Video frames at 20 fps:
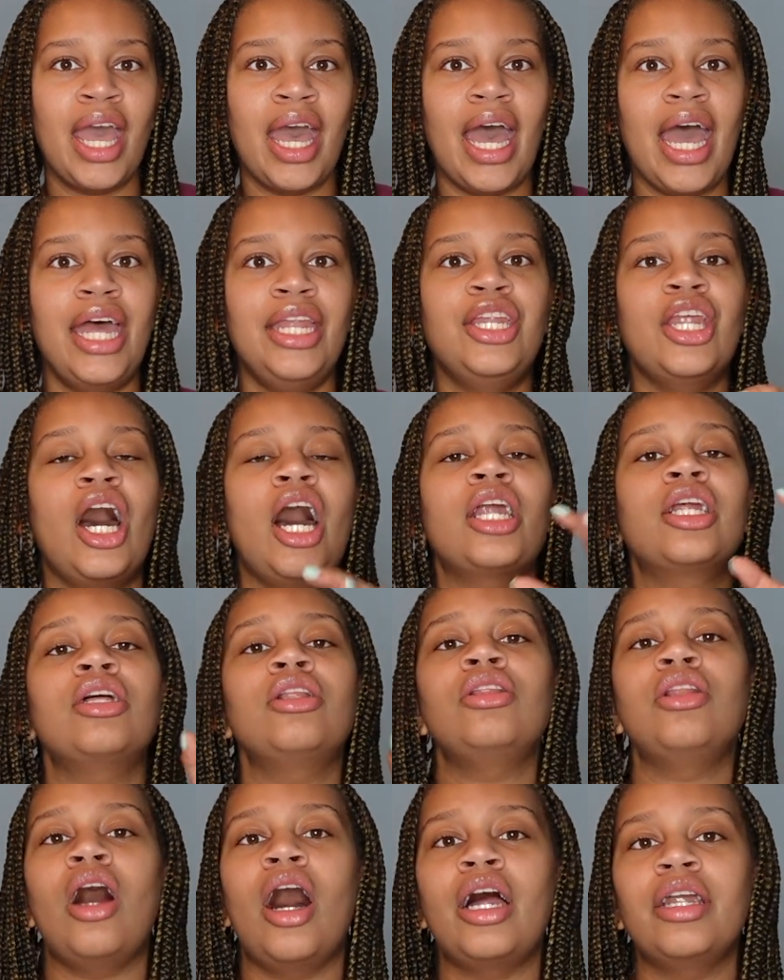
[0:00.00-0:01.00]
And not a
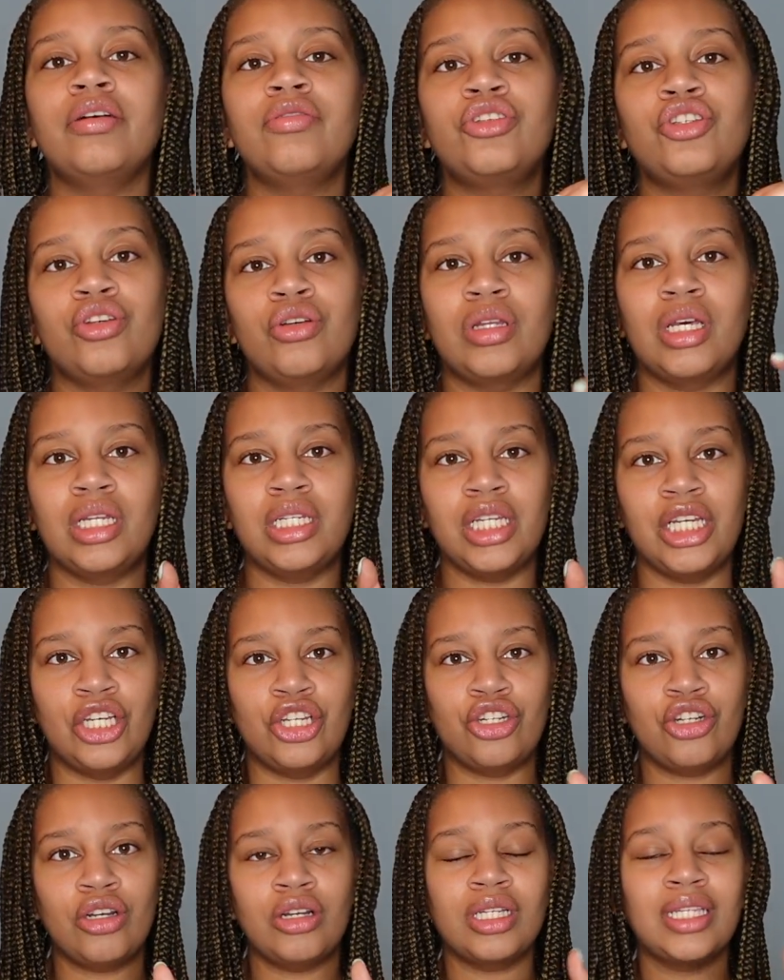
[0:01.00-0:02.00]
lot of student
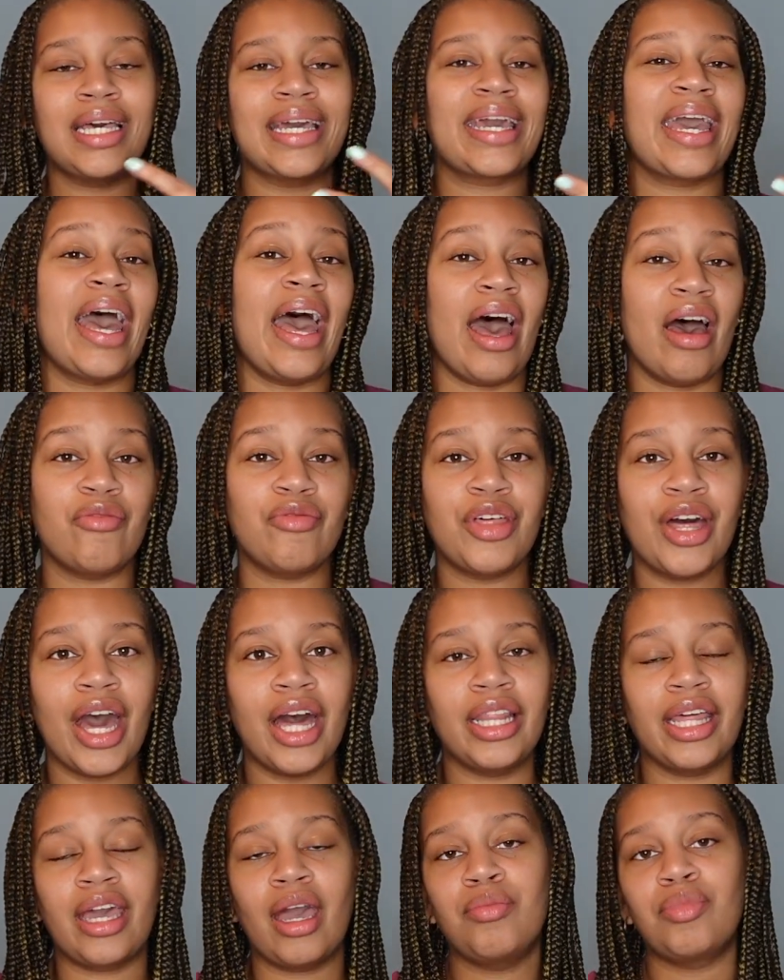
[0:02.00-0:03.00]
teachers like have
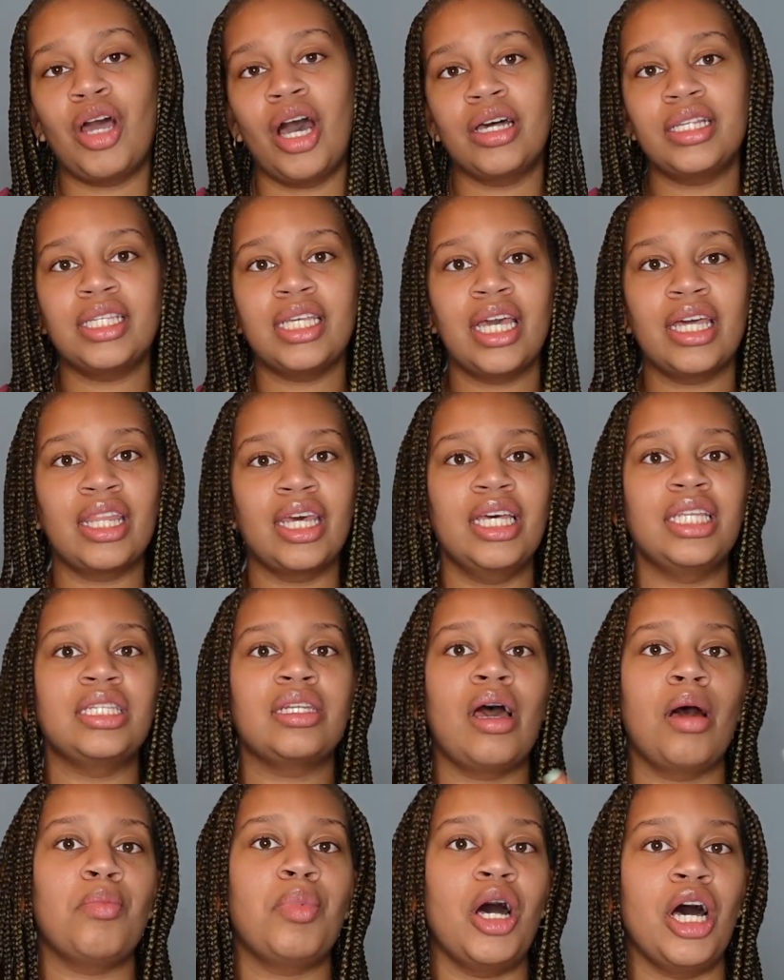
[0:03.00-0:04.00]
that. Like I'm not saying that it's
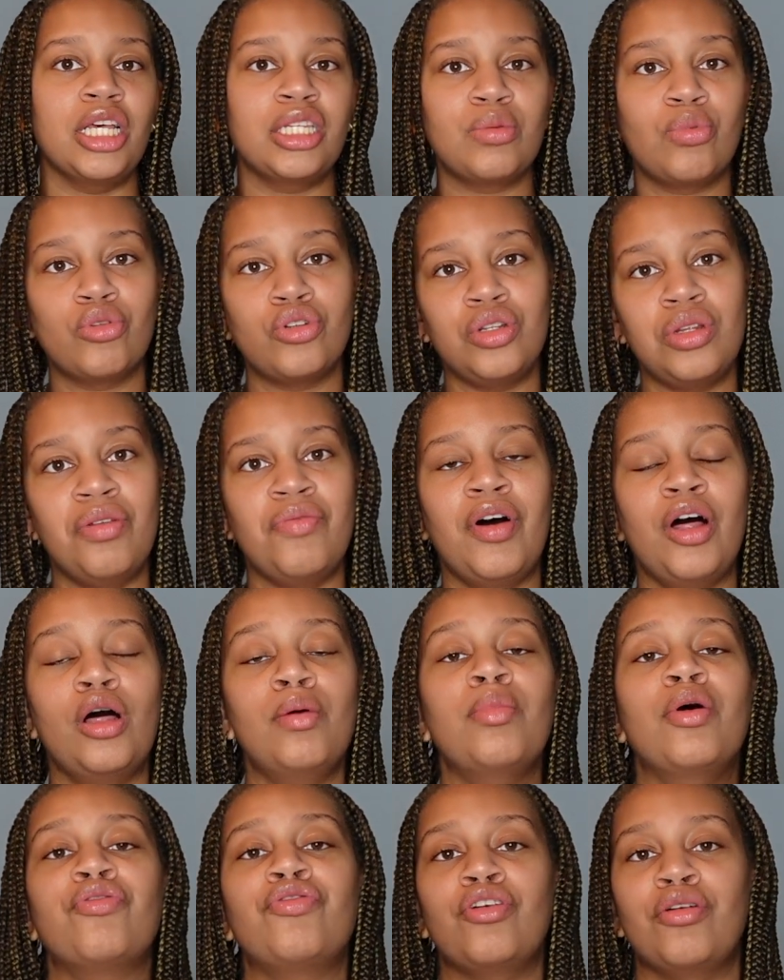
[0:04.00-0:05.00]
not possible to
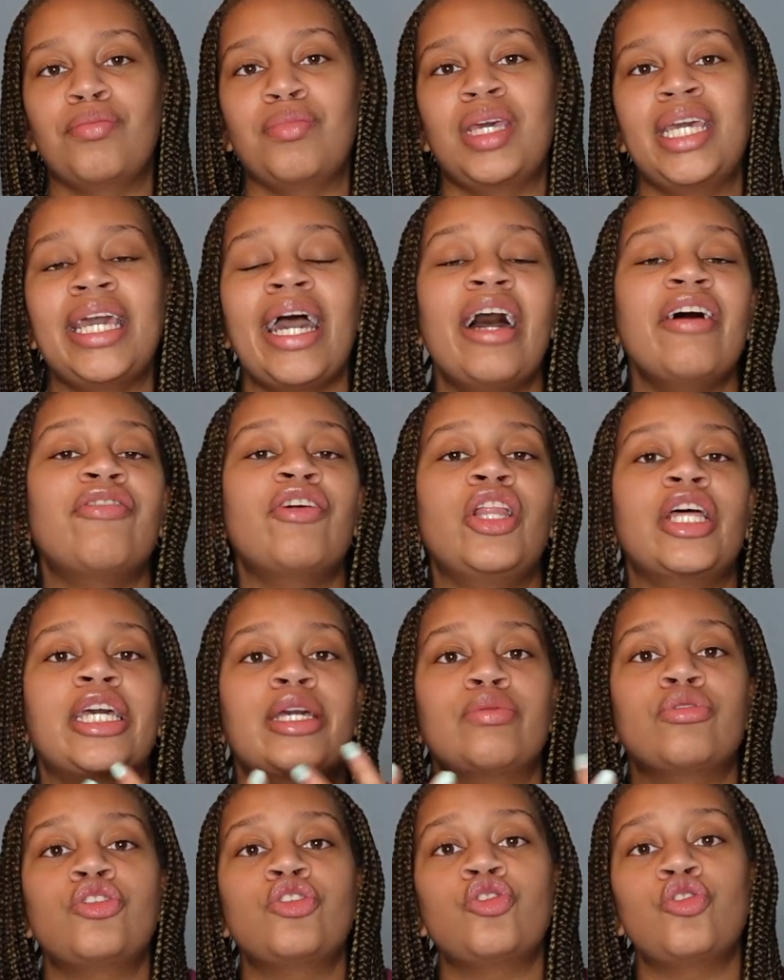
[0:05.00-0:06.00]
develop, but for me, I felt like
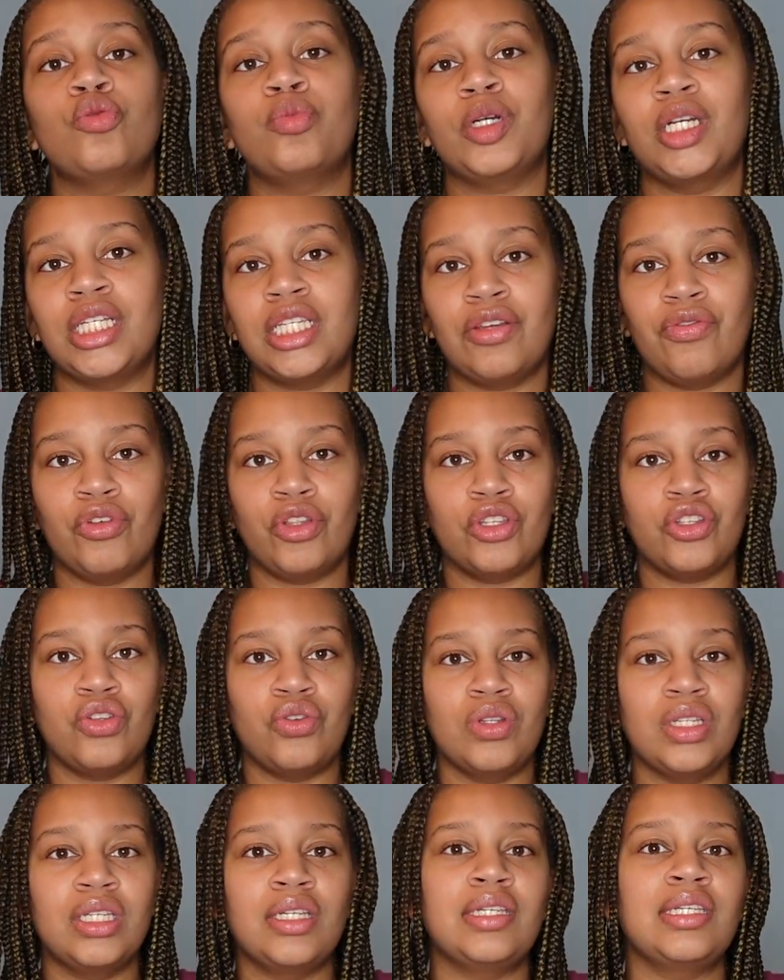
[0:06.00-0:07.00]
it was super easy for the
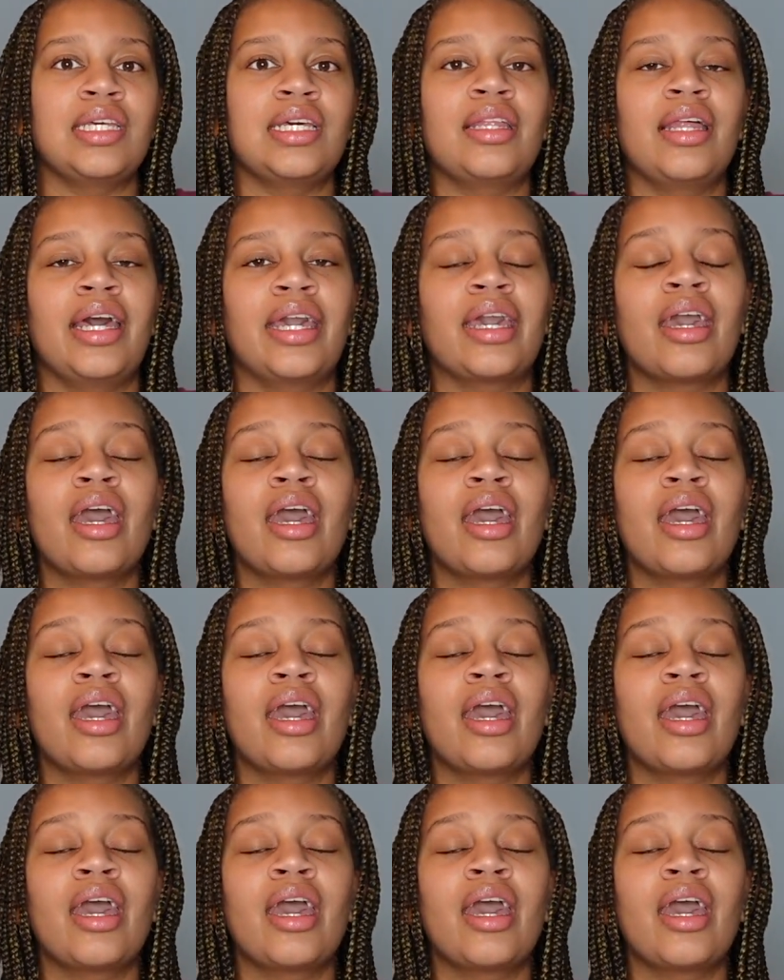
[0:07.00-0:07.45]
students to see, like,